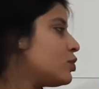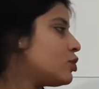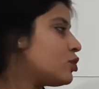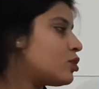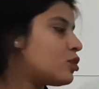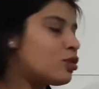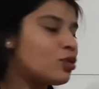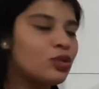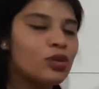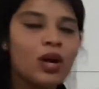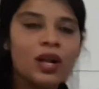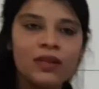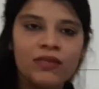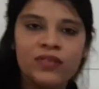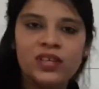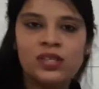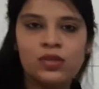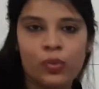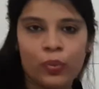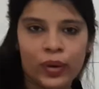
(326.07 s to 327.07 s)
solve
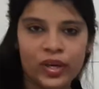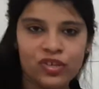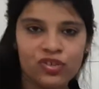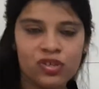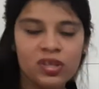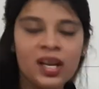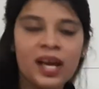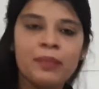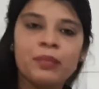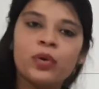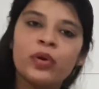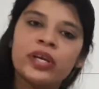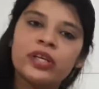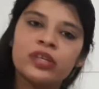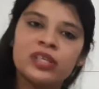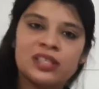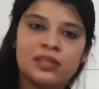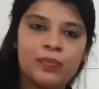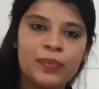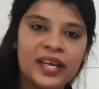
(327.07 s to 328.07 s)
this question. I am going to
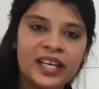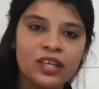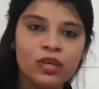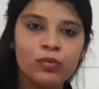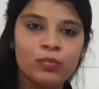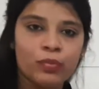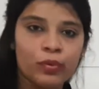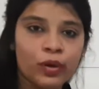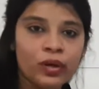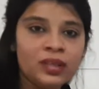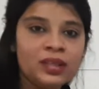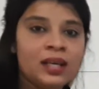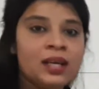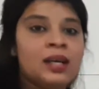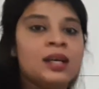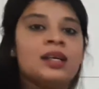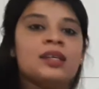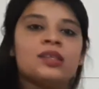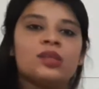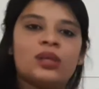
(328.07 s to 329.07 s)
explain you both.
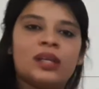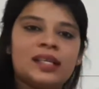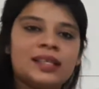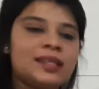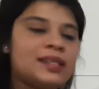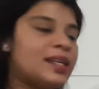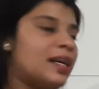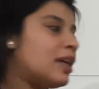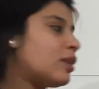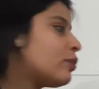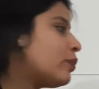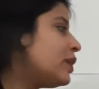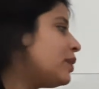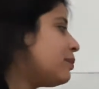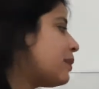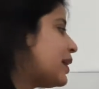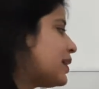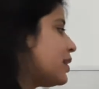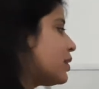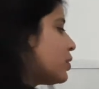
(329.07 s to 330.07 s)
So let's start with
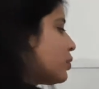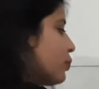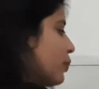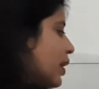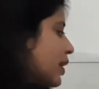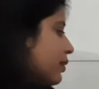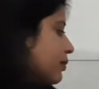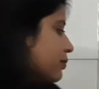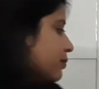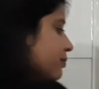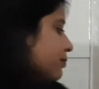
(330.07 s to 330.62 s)
method 1.